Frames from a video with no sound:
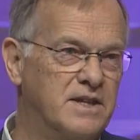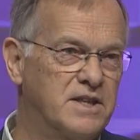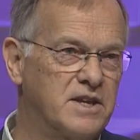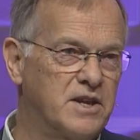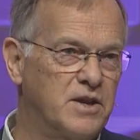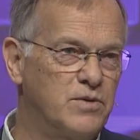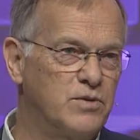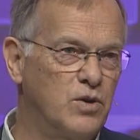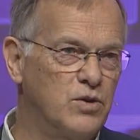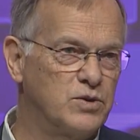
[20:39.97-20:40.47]

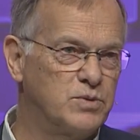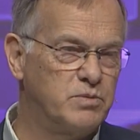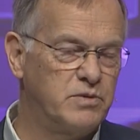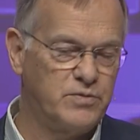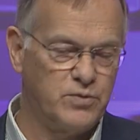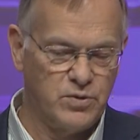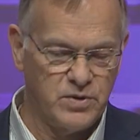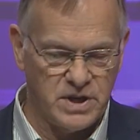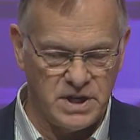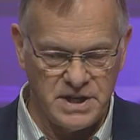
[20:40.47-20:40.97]
that he wrote
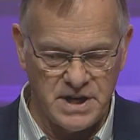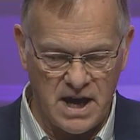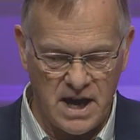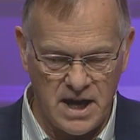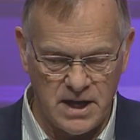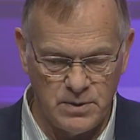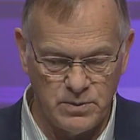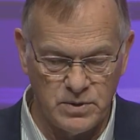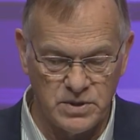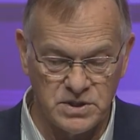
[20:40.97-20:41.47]
before he
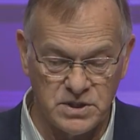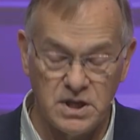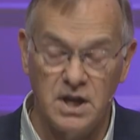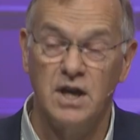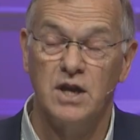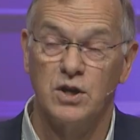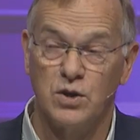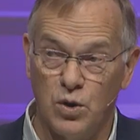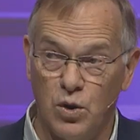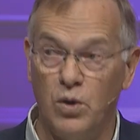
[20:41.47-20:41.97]
died was
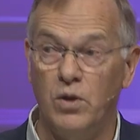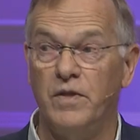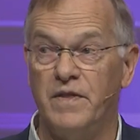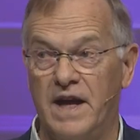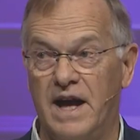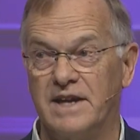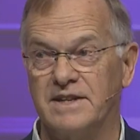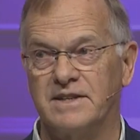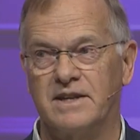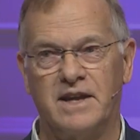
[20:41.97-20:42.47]
called
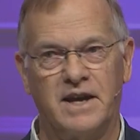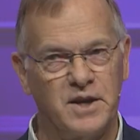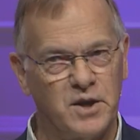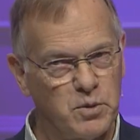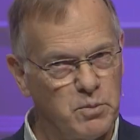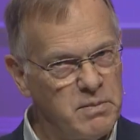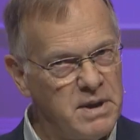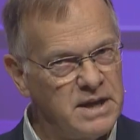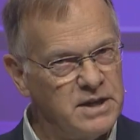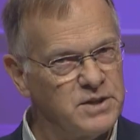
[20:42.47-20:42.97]
that, and I
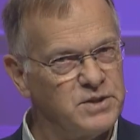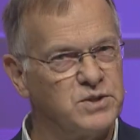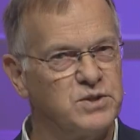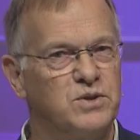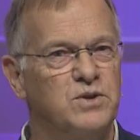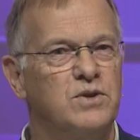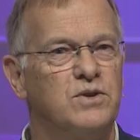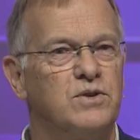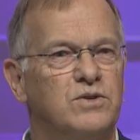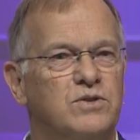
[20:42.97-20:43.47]
commend it
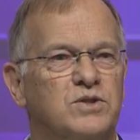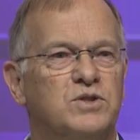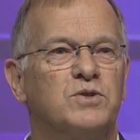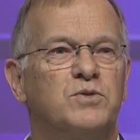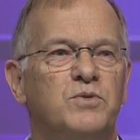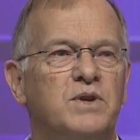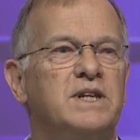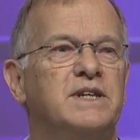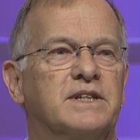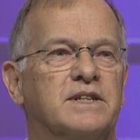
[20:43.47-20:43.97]
to you. You
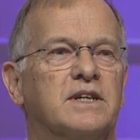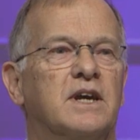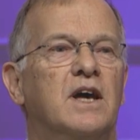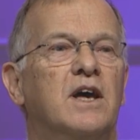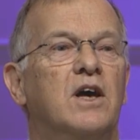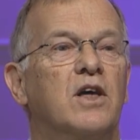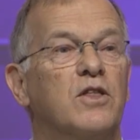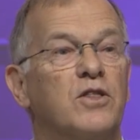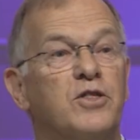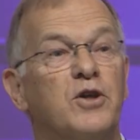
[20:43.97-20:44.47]
should read it
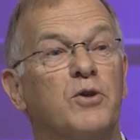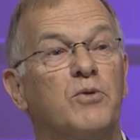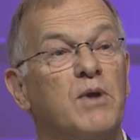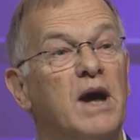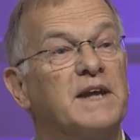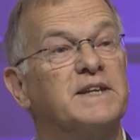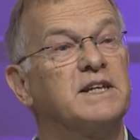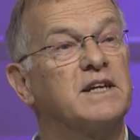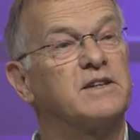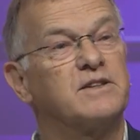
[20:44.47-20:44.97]
The
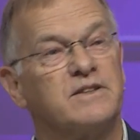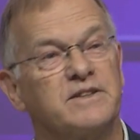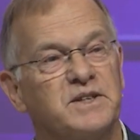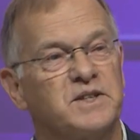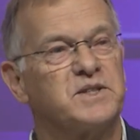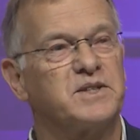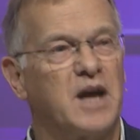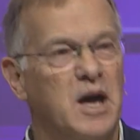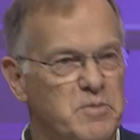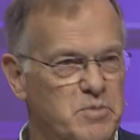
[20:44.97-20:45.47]
Radical
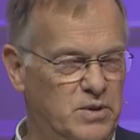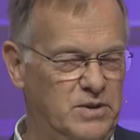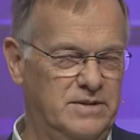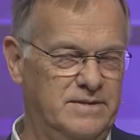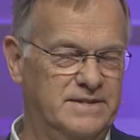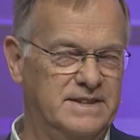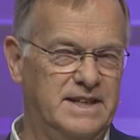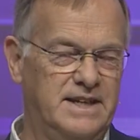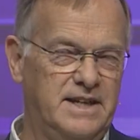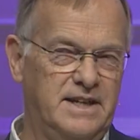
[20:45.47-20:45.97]
Disciple.
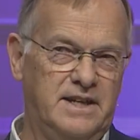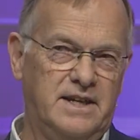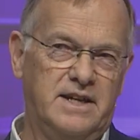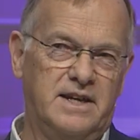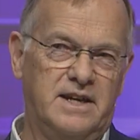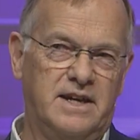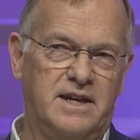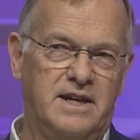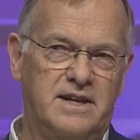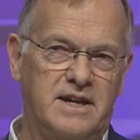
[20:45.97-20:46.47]

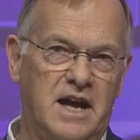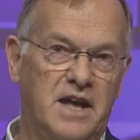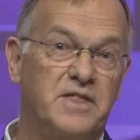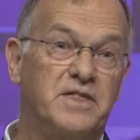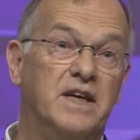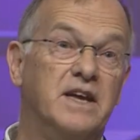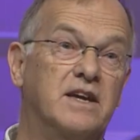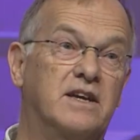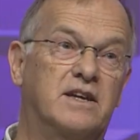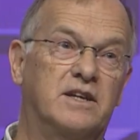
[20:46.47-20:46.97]
Uh, I
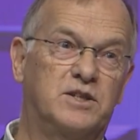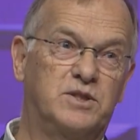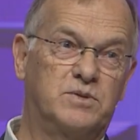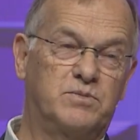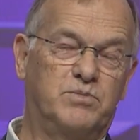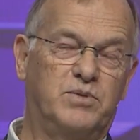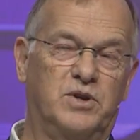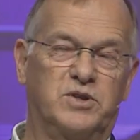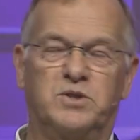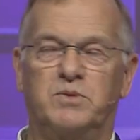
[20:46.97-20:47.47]
think it's
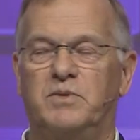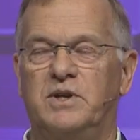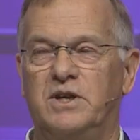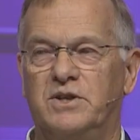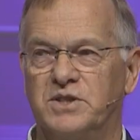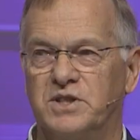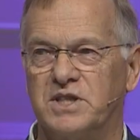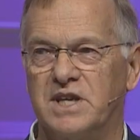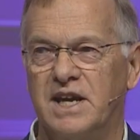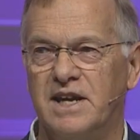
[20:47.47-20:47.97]
possibly
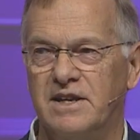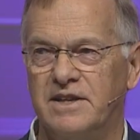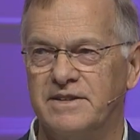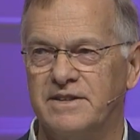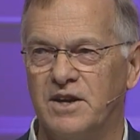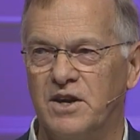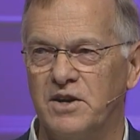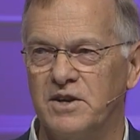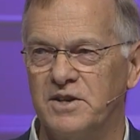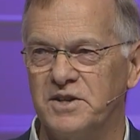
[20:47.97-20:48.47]
on sale at
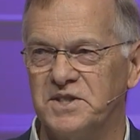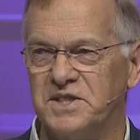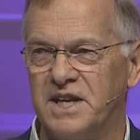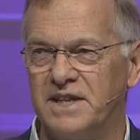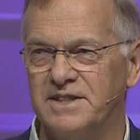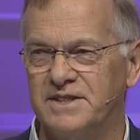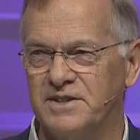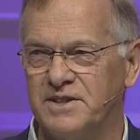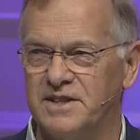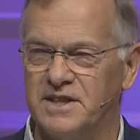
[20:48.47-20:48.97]
the HNGR
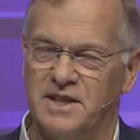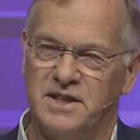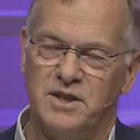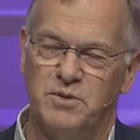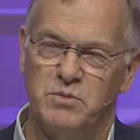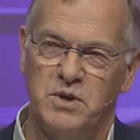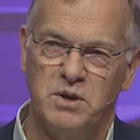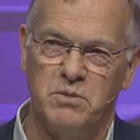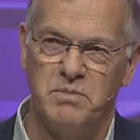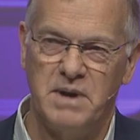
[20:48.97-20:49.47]
Center
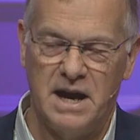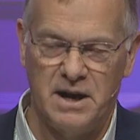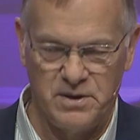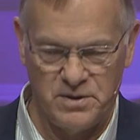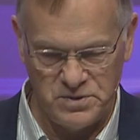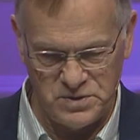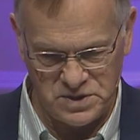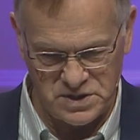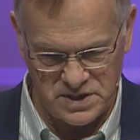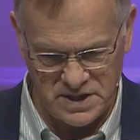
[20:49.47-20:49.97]
in, in
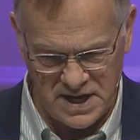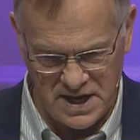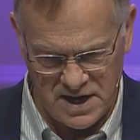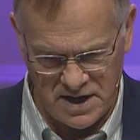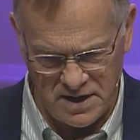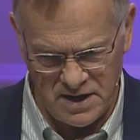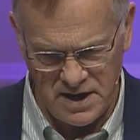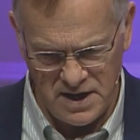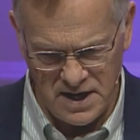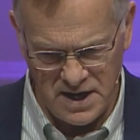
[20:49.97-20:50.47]
Barrows
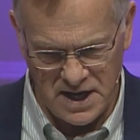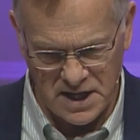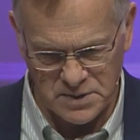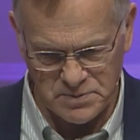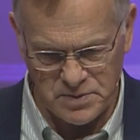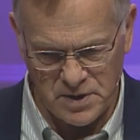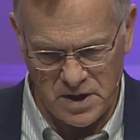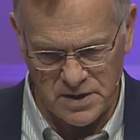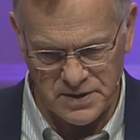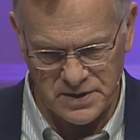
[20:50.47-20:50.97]
there as
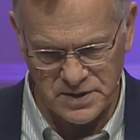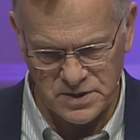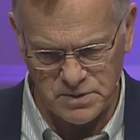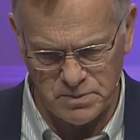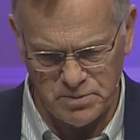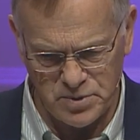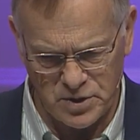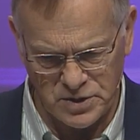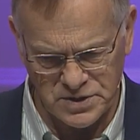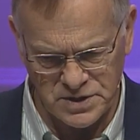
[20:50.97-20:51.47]
part of the
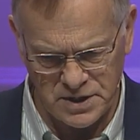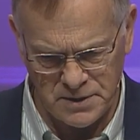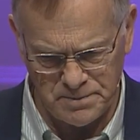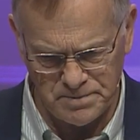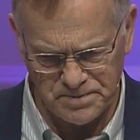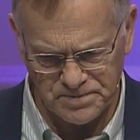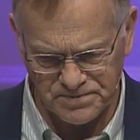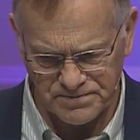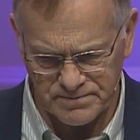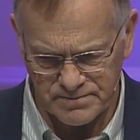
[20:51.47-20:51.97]
symposium.